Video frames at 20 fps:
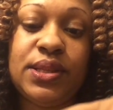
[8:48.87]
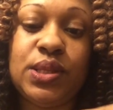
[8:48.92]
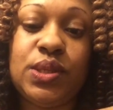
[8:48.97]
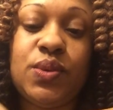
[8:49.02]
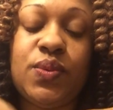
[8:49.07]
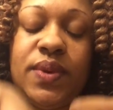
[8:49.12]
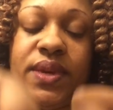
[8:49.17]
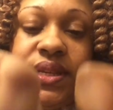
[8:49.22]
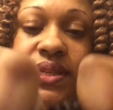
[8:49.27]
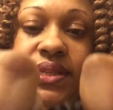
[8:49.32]

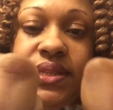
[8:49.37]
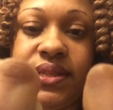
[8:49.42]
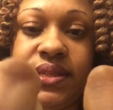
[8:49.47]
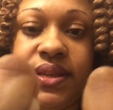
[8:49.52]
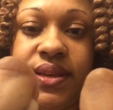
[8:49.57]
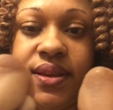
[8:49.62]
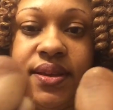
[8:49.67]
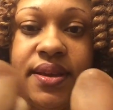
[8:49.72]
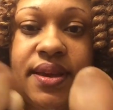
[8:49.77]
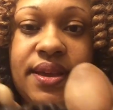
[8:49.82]

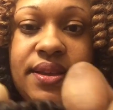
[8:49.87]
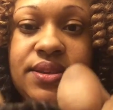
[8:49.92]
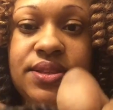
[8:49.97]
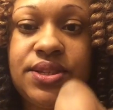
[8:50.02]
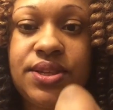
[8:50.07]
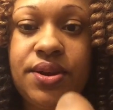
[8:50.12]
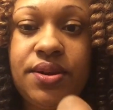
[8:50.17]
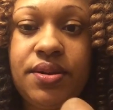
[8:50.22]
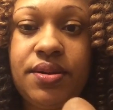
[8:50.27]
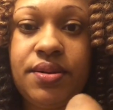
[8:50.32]
twist and
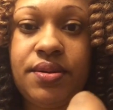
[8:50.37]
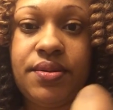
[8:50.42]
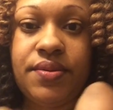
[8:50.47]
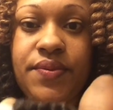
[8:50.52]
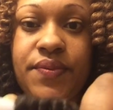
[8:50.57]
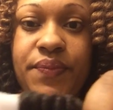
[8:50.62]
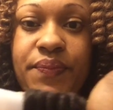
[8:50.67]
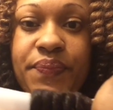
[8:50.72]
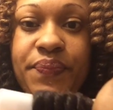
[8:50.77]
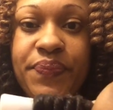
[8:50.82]

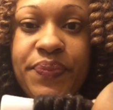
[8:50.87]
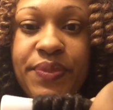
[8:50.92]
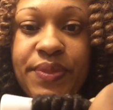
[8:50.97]
turn,